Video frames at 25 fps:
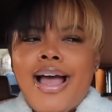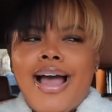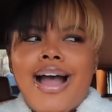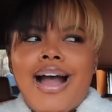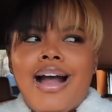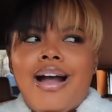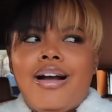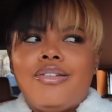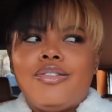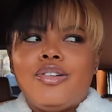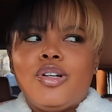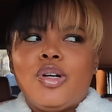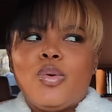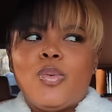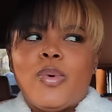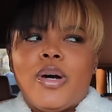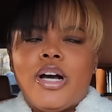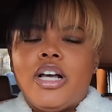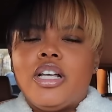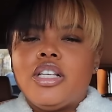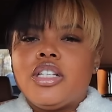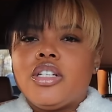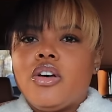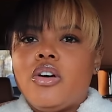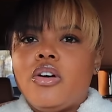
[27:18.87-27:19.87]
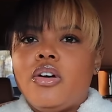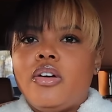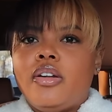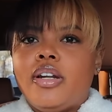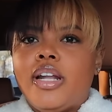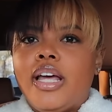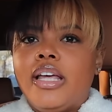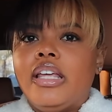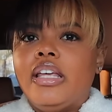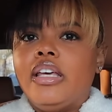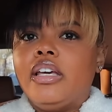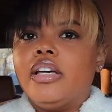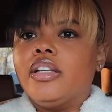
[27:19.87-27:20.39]
I don't know why it's called
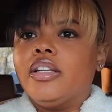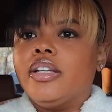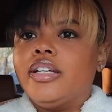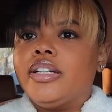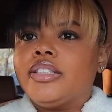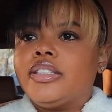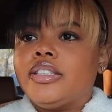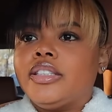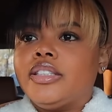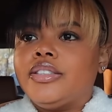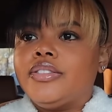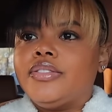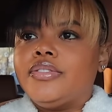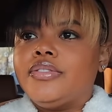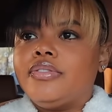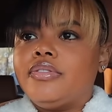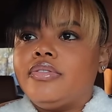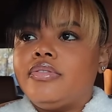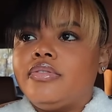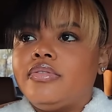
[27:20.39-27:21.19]
Nike Collective.